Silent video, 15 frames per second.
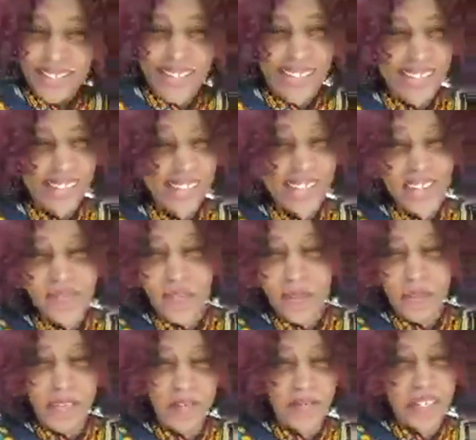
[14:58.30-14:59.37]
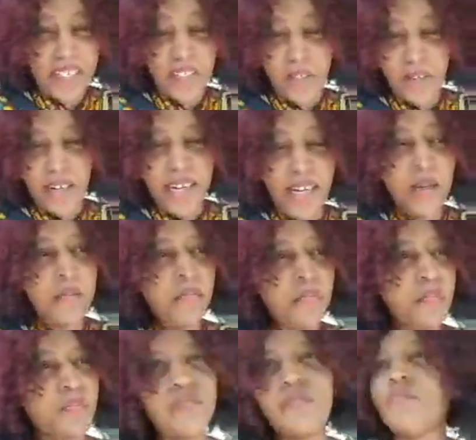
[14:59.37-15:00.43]
He's given me victory.
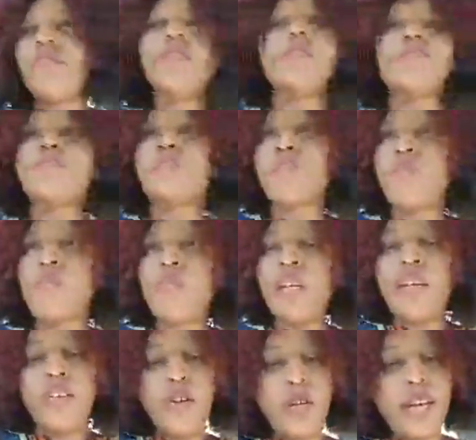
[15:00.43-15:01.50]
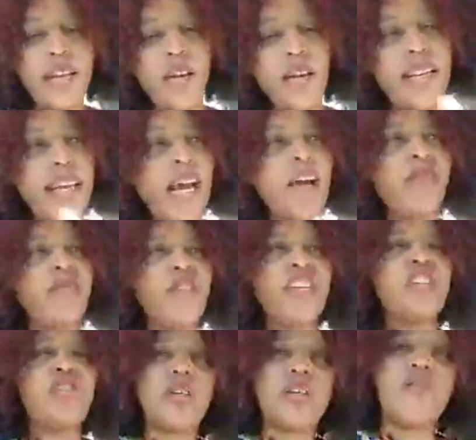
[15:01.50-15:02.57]
You can only have
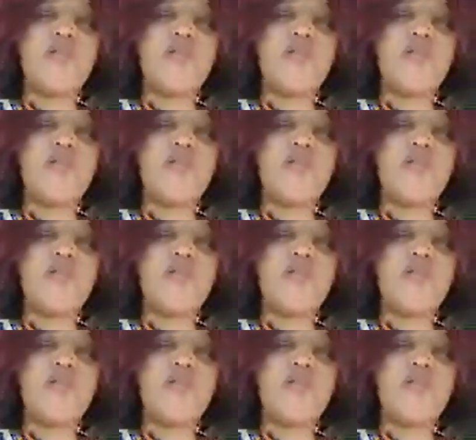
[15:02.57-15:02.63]
victory